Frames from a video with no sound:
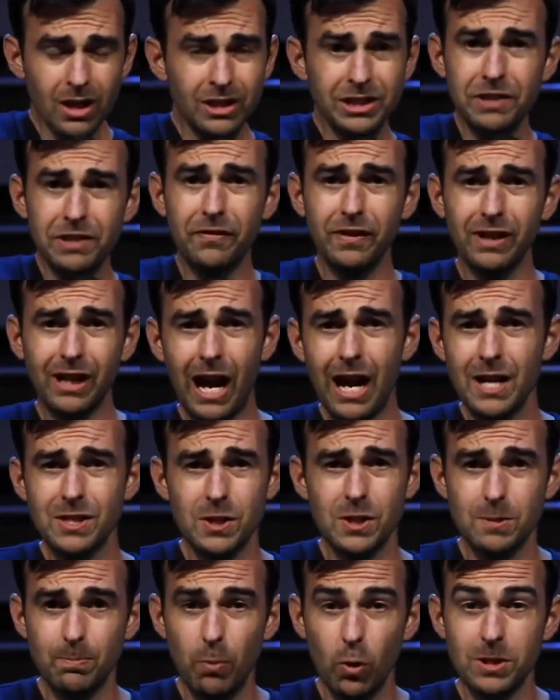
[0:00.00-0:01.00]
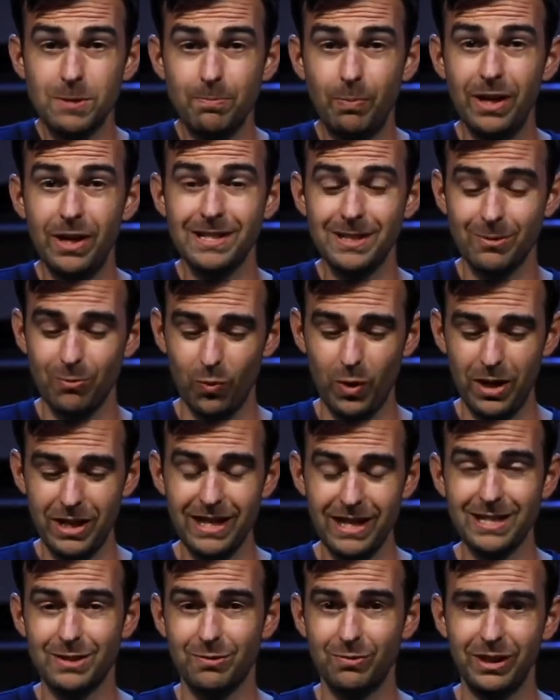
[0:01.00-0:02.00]
different kinds of sports, but
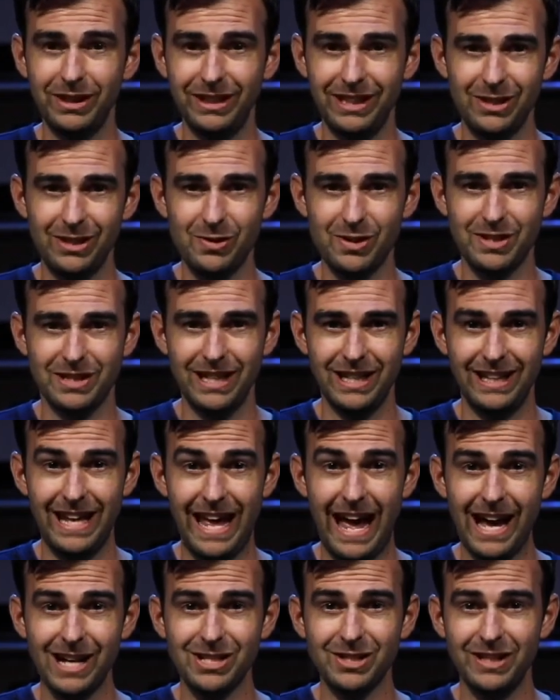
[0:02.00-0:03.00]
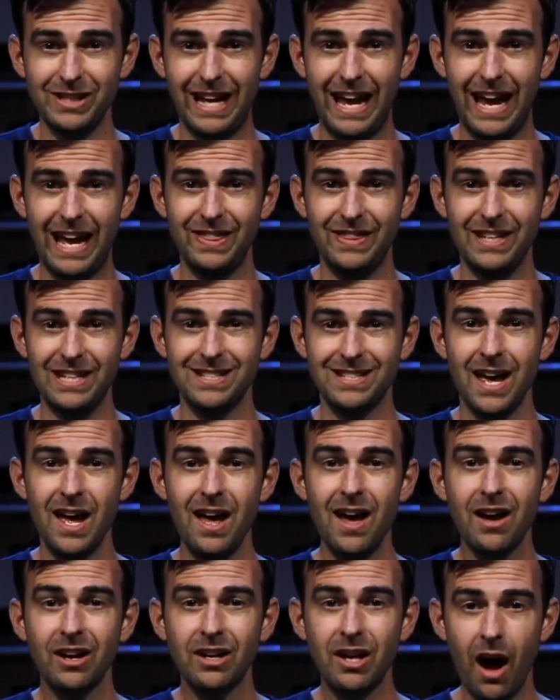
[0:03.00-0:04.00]
one that's really interesting, they actually had these
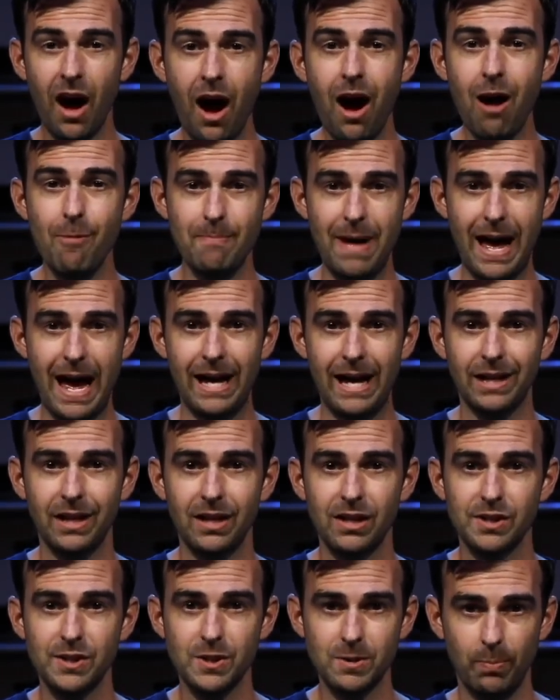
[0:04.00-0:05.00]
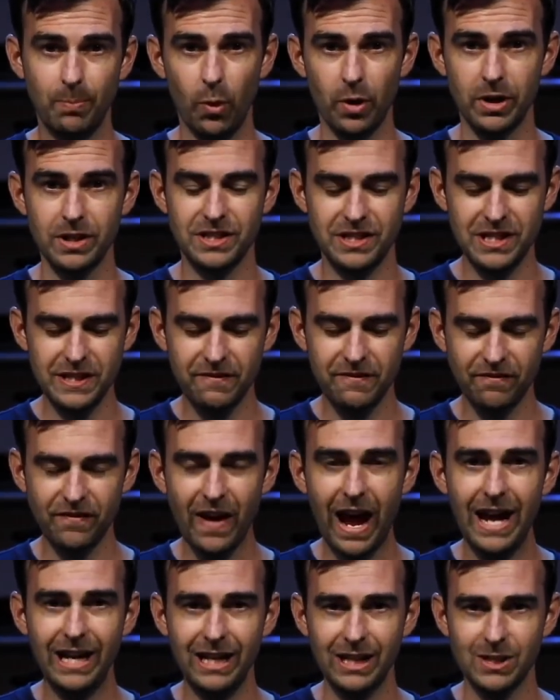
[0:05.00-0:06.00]
combat sports, these
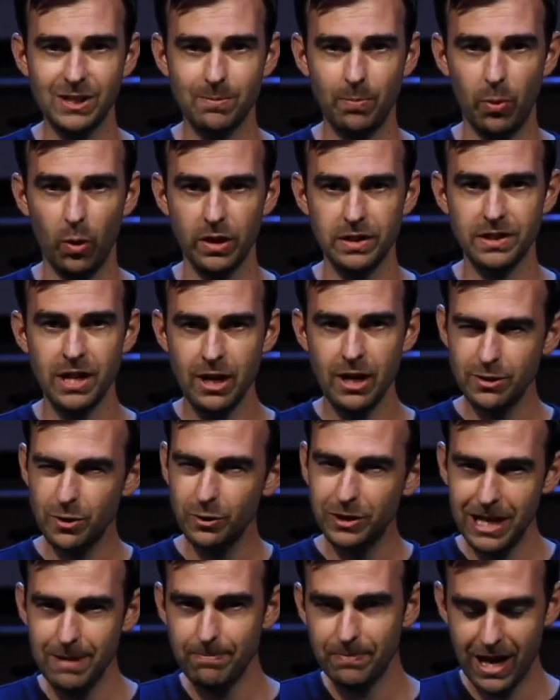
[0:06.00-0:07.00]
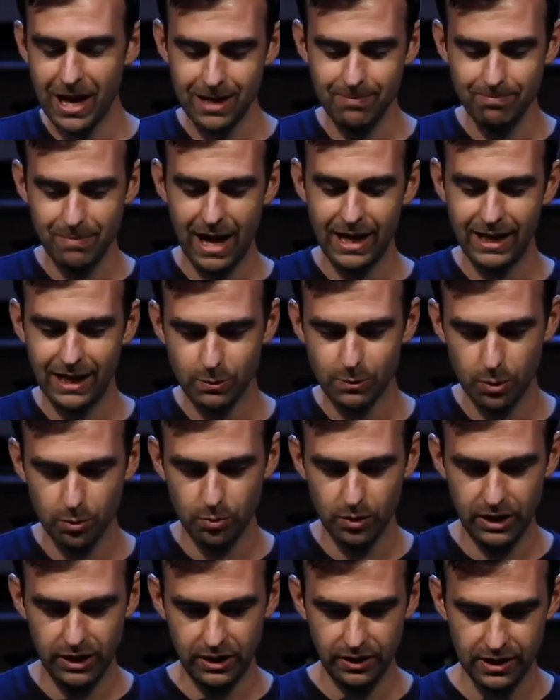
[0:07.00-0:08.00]
fighting sports. So keep that in mind as we're
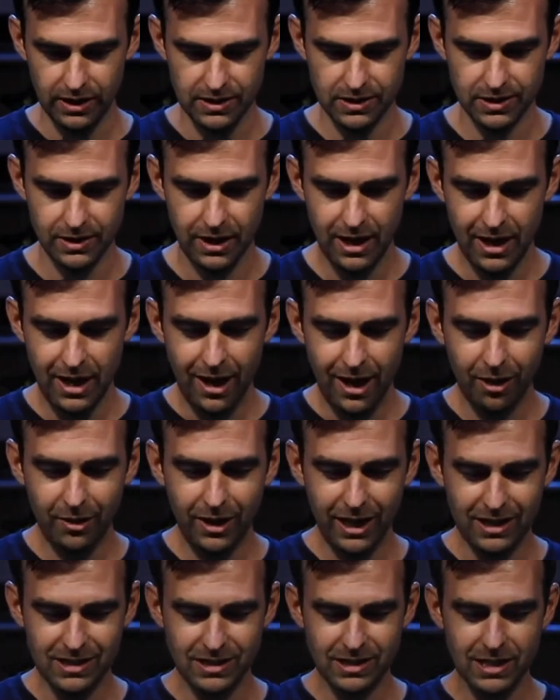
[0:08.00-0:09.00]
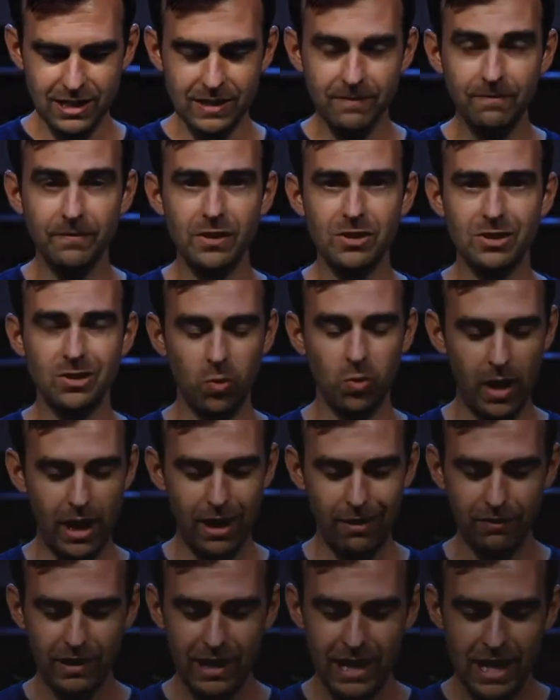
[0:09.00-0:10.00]
reading this. Okay, it says in verse
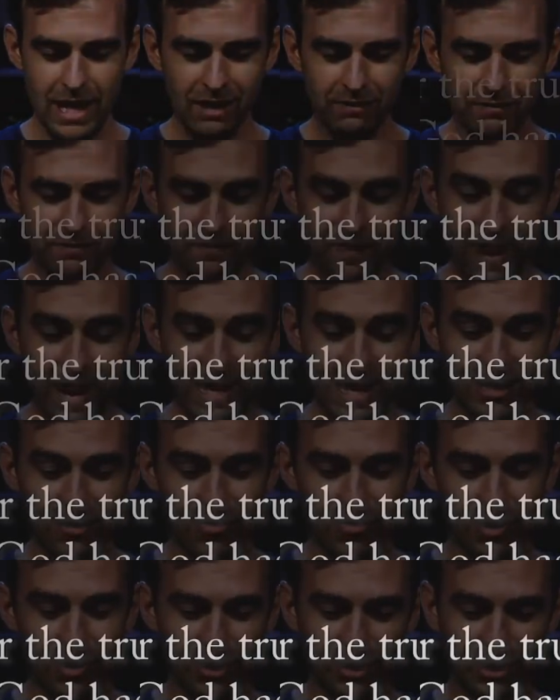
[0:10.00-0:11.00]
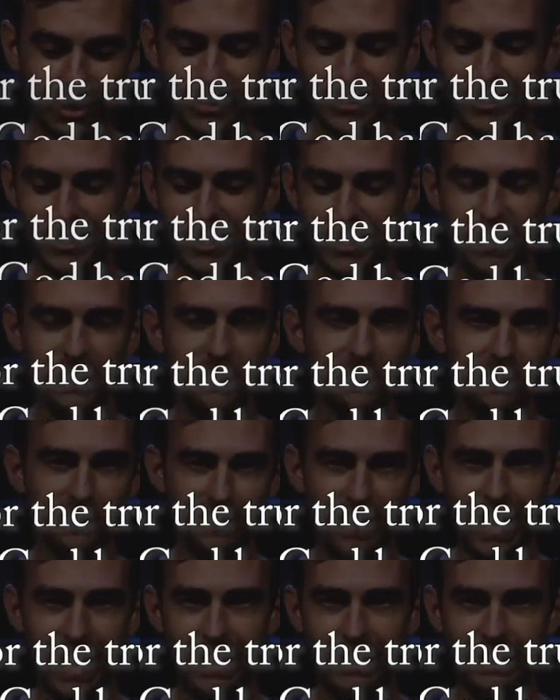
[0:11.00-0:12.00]
12, fight the good
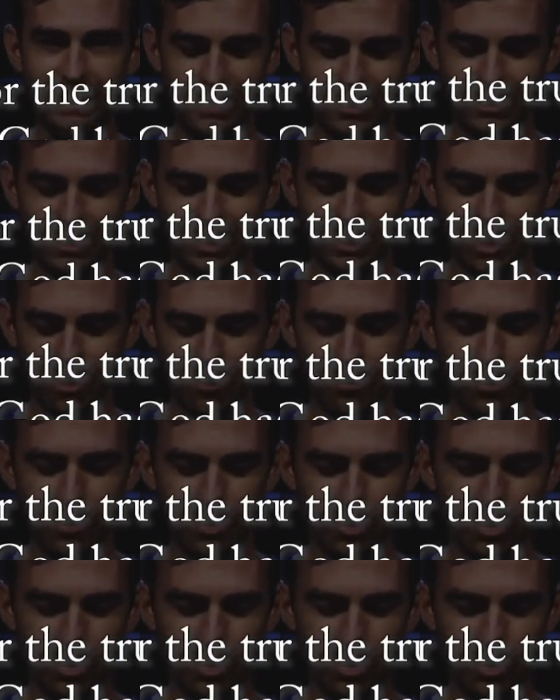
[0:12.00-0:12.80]
fight for